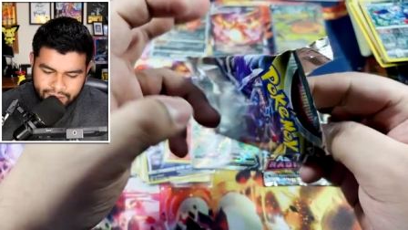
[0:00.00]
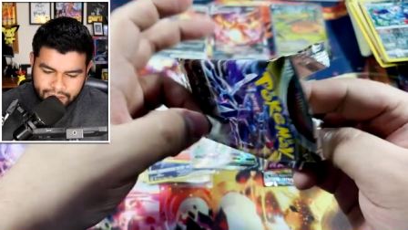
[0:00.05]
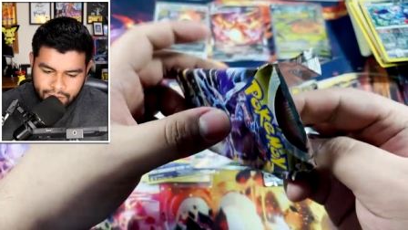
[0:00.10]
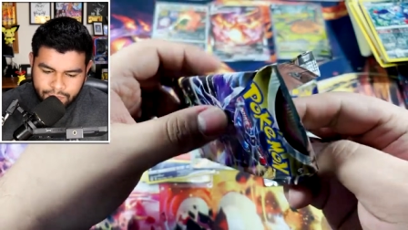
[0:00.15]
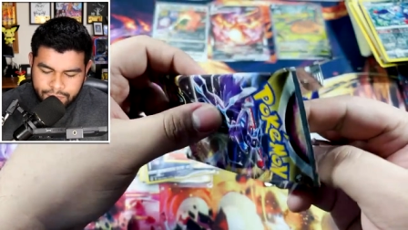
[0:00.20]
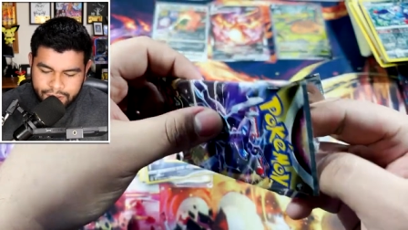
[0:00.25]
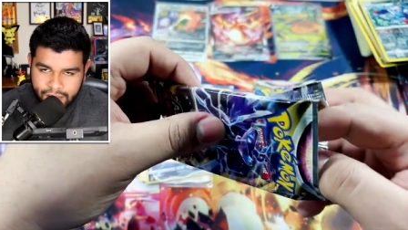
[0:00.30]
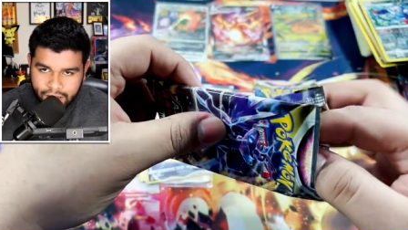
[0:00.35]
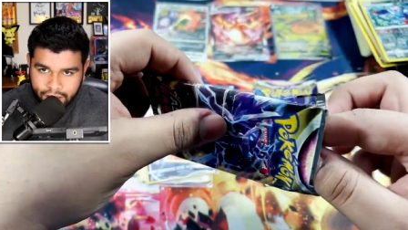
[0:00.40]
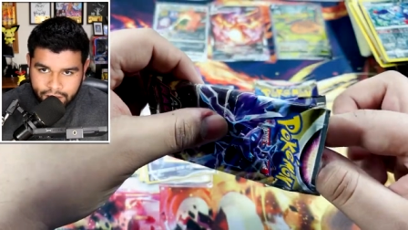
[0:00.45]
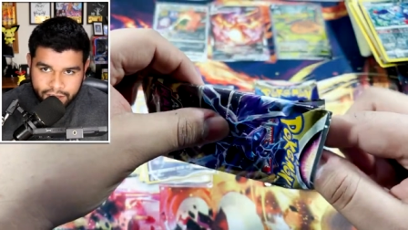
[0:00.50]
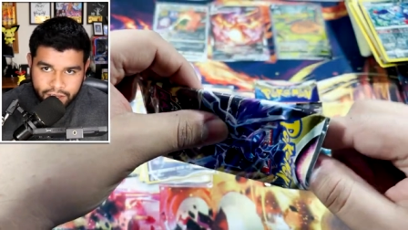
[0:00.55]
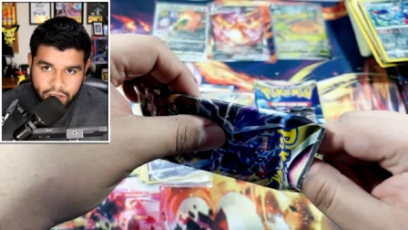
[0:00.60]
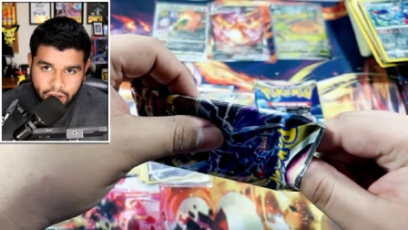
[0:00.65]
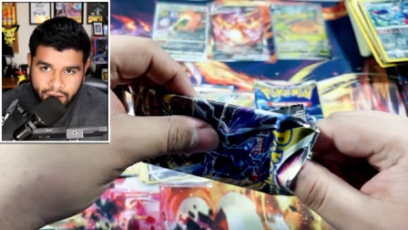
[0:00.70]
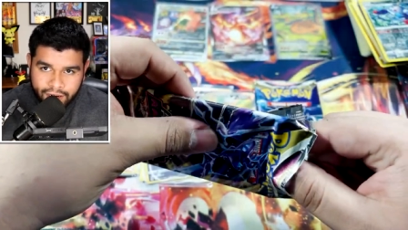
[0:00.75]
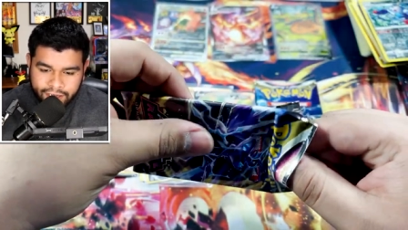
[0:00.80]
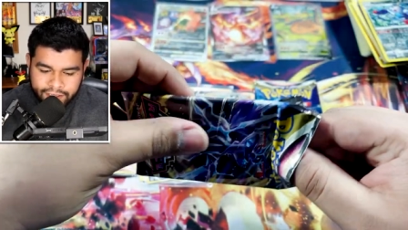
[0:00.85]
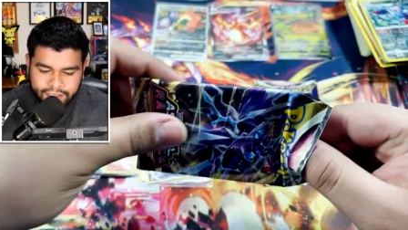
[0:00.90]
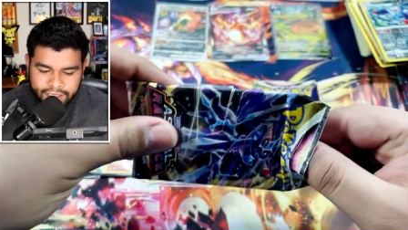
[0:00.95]
Give me a
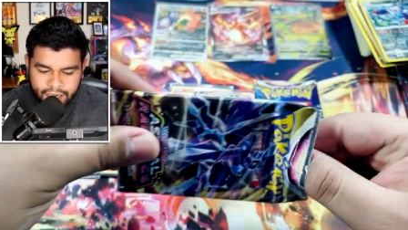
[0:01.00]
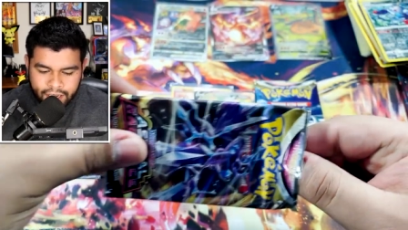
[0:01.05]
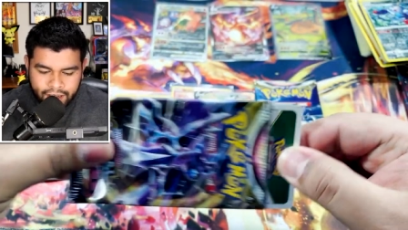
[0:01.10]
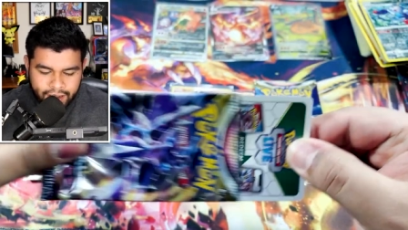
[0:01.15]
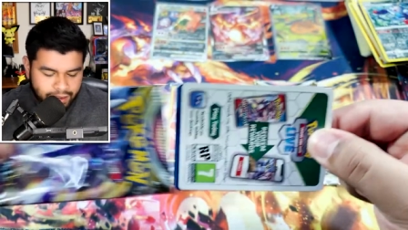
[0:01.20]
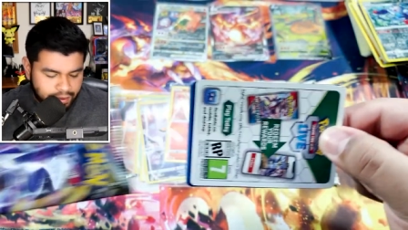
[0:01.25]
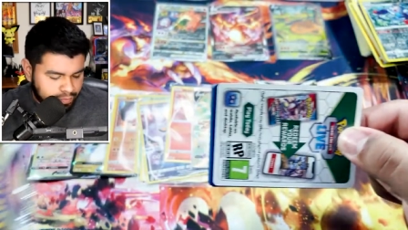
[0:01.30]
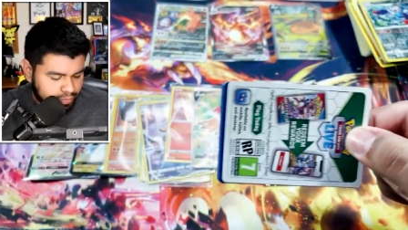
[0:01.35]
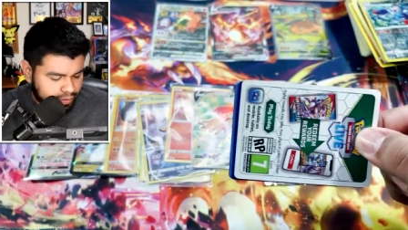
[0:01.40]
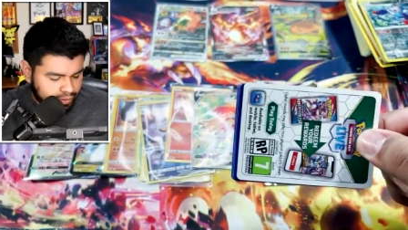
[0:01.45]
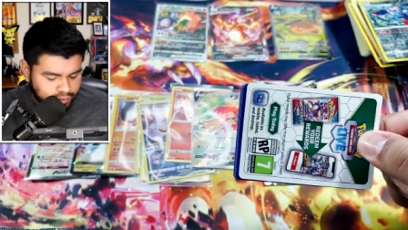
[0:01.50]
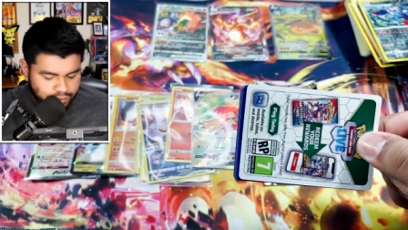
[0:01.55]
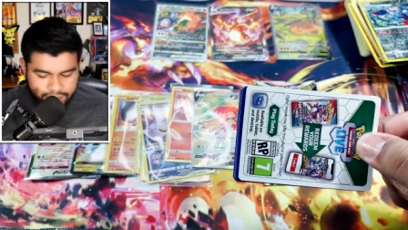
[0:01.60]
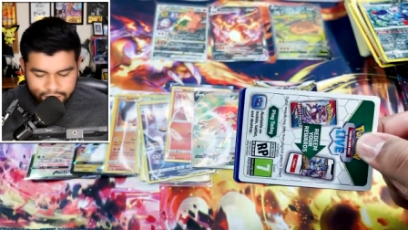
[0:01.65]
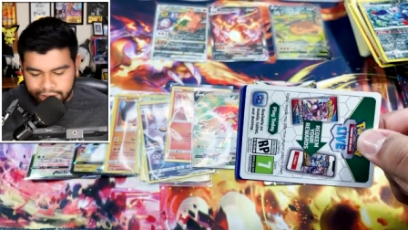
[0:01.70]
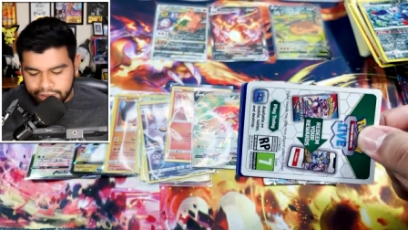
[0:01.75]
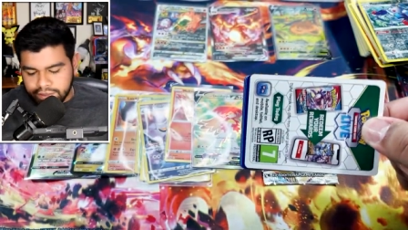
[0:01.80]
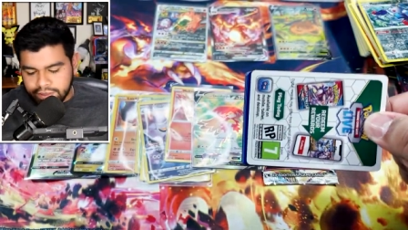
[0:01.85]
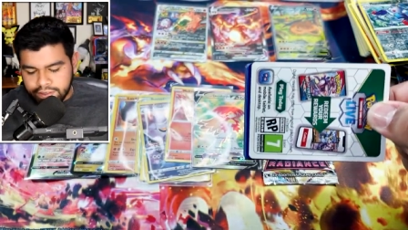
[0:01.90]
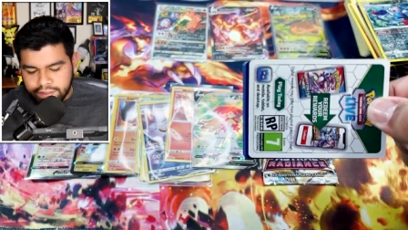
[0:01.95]
god of time.
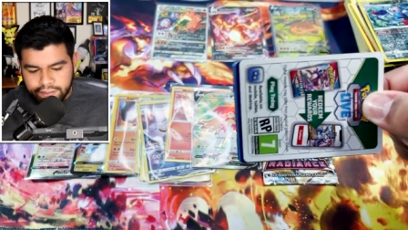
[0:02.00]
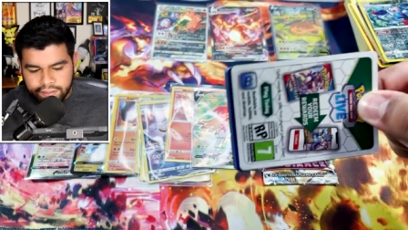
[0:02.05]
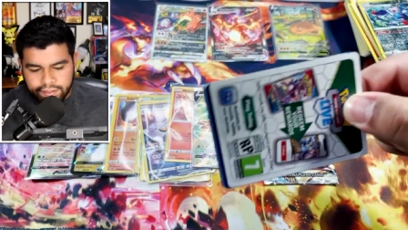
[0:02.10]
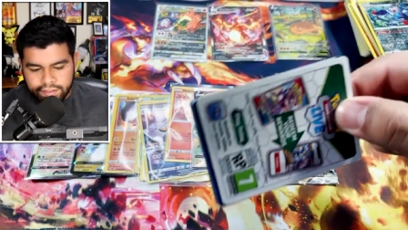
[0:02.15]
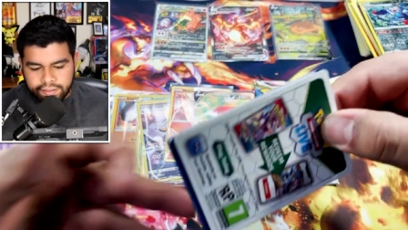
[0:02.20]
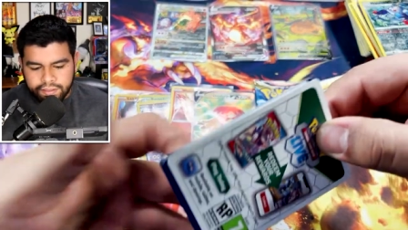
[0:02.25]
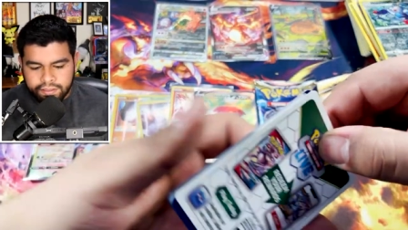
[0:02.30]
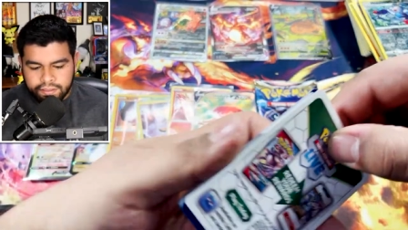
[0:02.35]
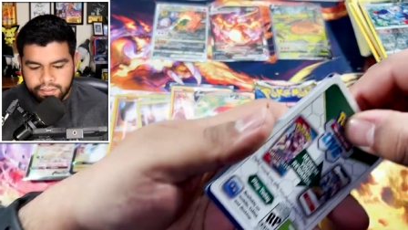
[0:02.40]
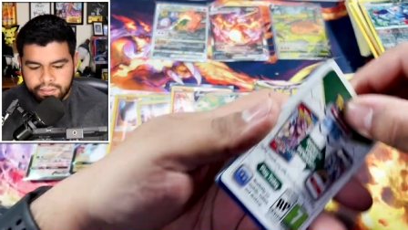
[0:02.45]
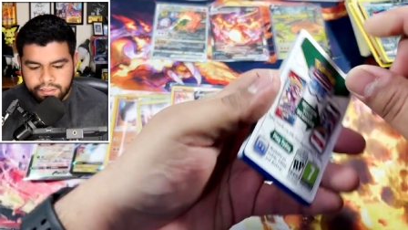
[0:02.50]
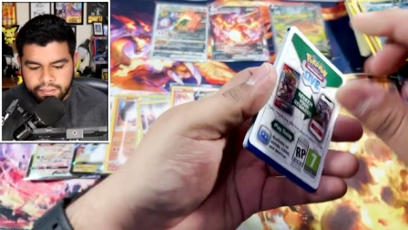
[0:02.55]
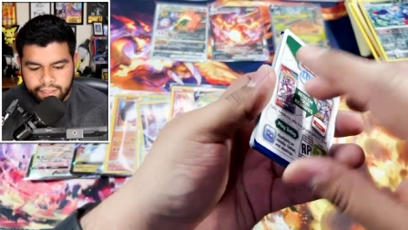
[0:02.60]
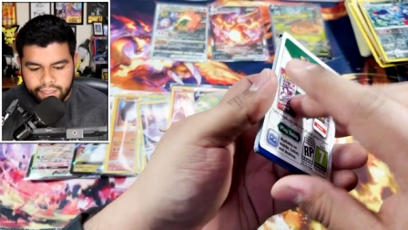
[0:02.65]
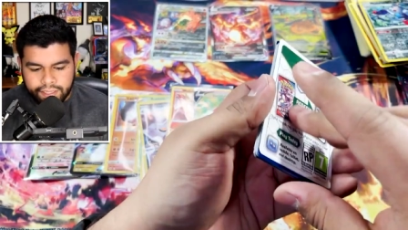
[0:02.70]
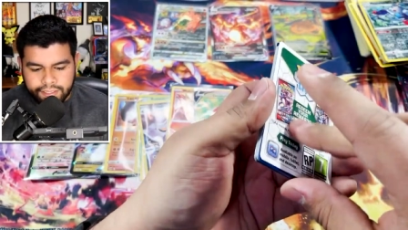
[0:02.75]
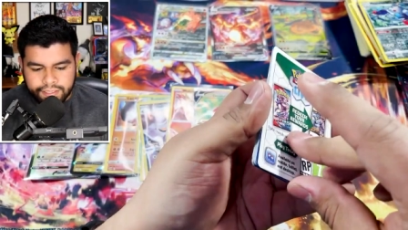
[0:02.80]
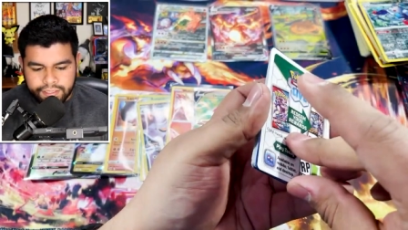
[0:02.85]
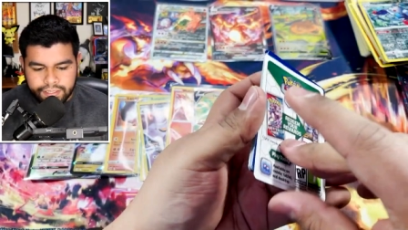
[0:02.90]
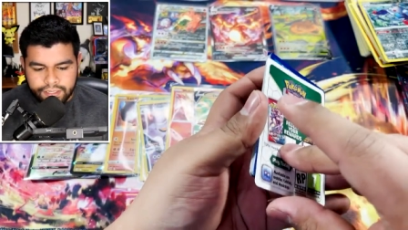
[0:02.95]

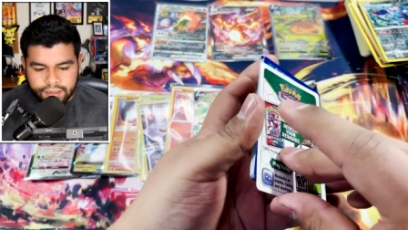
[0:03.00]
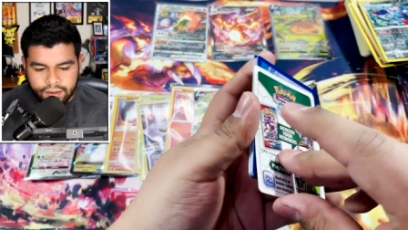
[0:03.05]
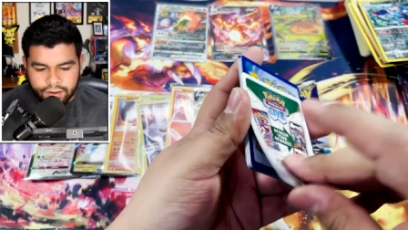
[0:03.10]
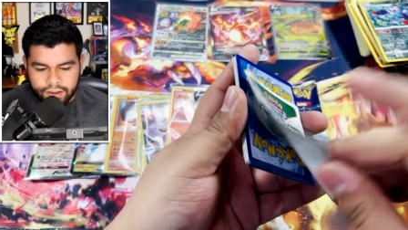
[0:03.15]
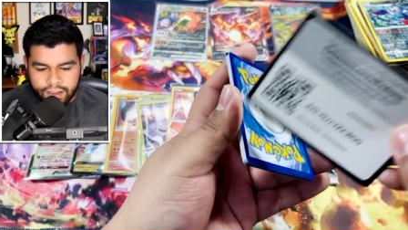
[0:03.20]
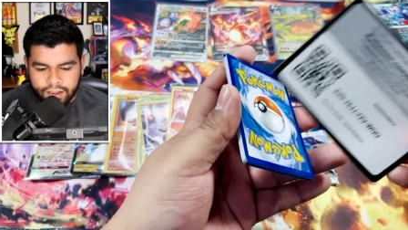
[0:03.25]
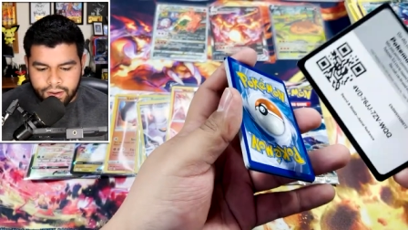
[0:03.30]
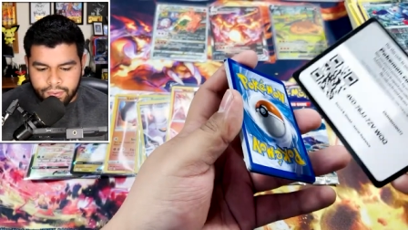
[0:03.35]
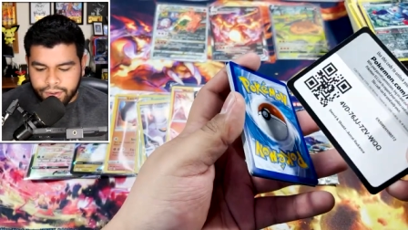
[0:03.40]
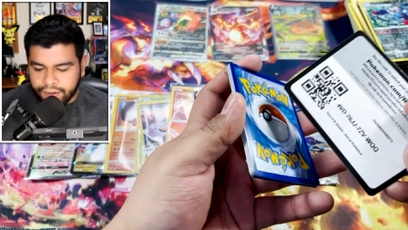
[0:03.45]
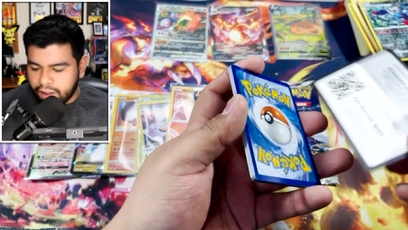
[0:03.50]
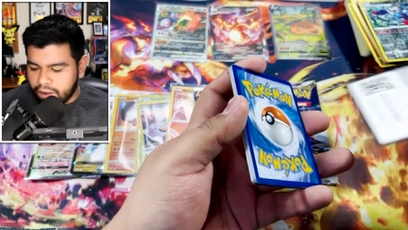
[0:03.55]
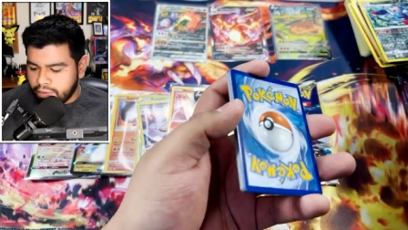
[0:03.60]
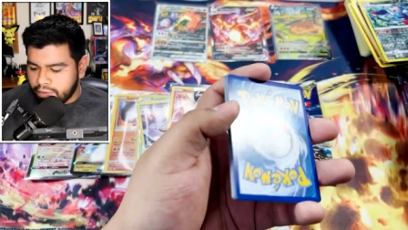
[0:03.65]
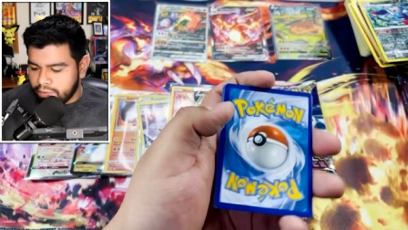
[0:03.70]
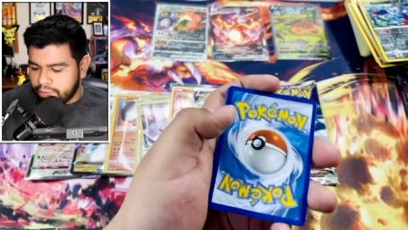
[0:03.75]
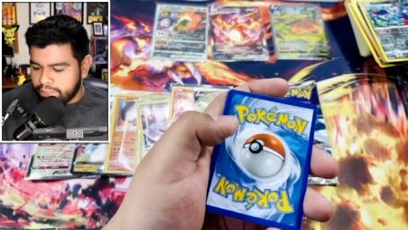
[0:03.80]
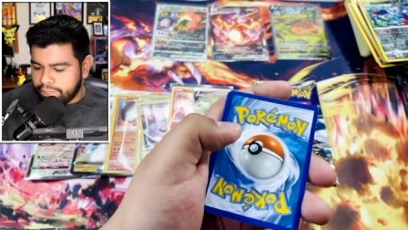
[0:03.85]
Let's see. Okay, here we go.